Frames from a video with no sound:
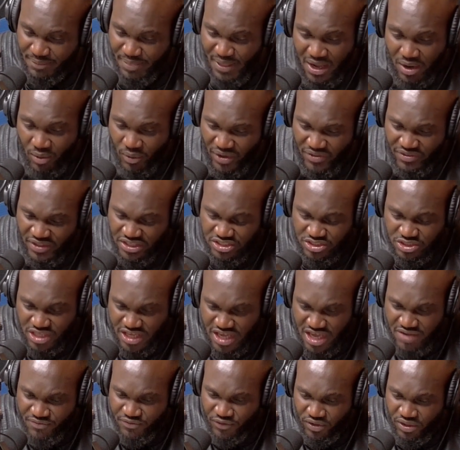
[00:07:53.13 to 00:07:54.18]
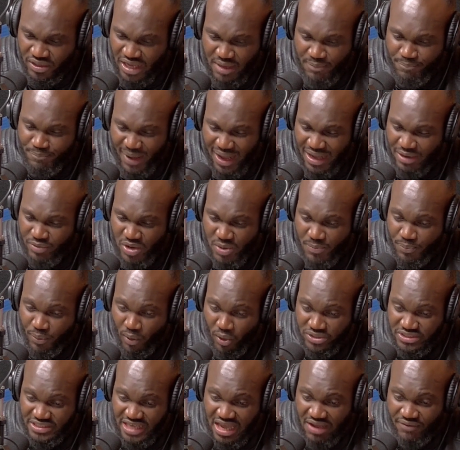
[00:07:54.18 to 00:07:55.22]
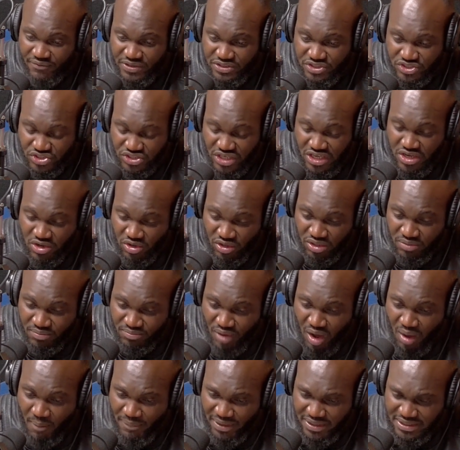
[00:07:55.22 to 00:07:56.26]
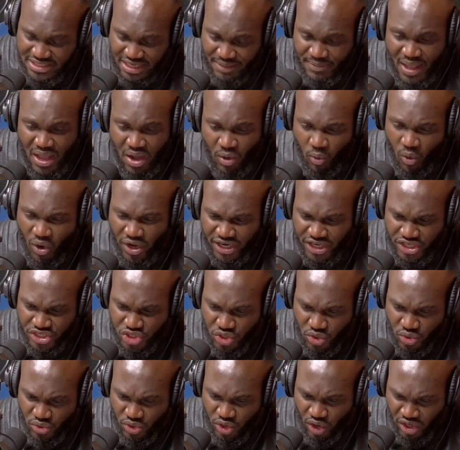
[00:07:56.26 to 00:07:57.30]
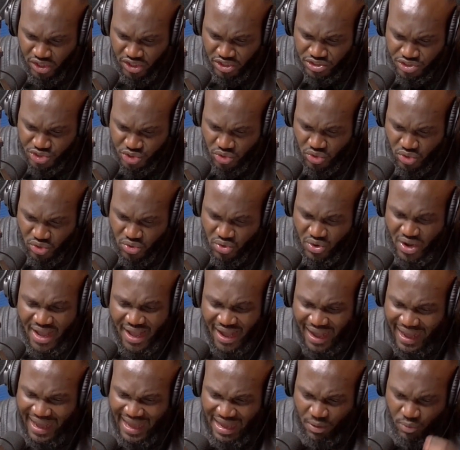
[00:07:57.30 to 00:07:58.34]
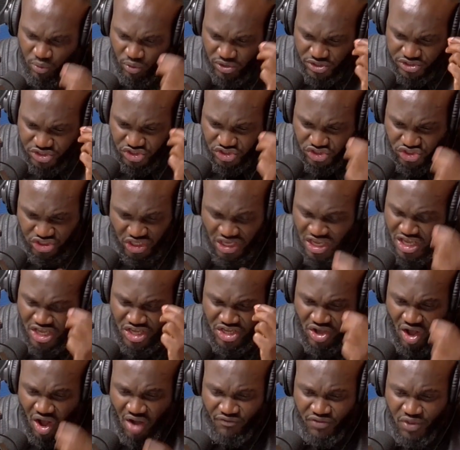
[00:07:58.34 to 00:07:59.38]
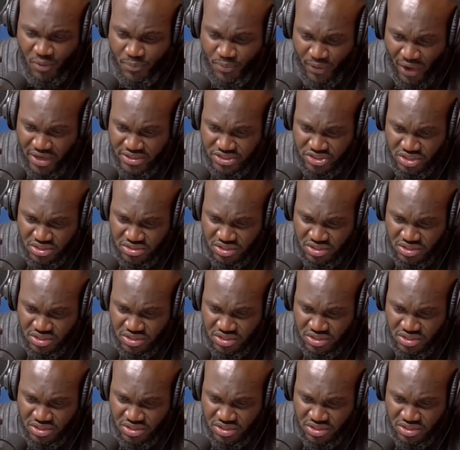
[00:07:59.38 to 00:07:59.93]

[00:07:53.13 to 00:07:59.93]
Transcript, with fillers: when there's evil and bad report every single moment, what are you gonna do? I will sing of the praises of